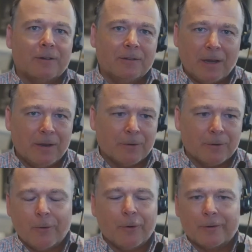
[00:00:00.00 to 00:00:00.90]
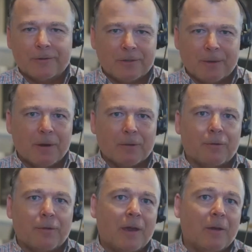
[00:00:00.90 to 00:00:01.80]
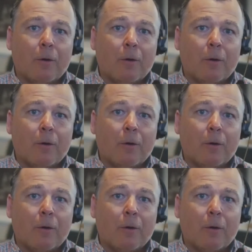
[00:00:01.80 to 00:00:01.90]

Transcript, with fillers: container or some other thing,